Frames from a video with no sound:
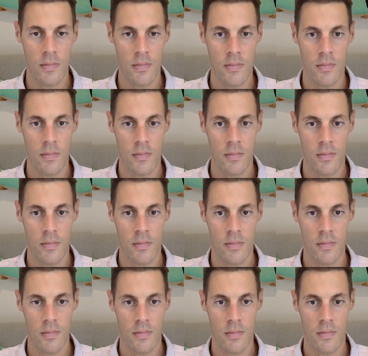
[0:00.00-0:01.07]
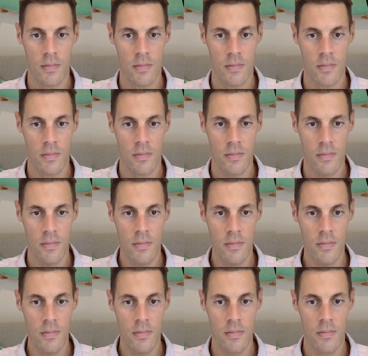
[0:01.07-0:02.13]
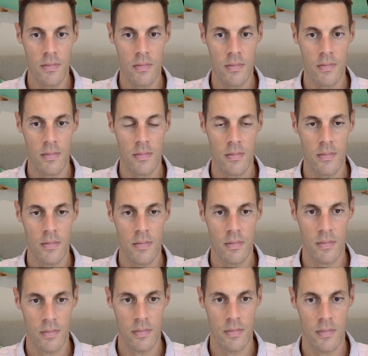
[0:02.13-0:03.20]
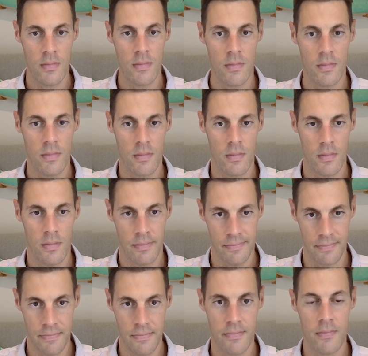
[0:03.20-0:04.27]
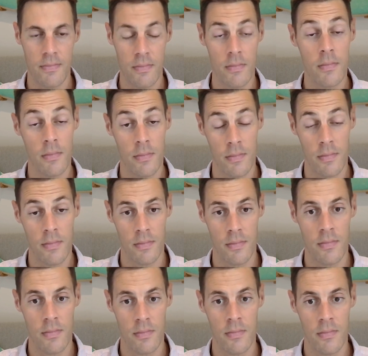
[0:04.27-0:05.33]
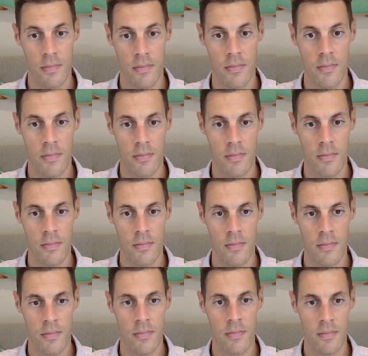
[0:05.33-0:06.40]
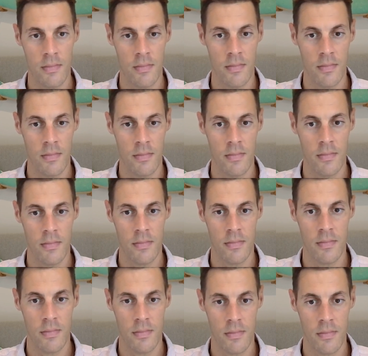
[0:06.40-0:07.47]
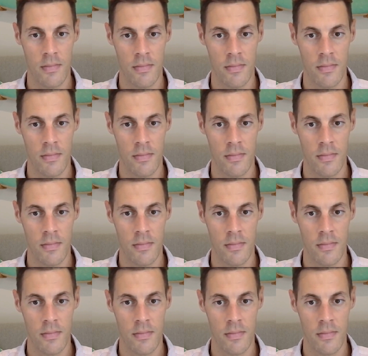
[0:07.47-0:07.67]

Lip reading: [no speech]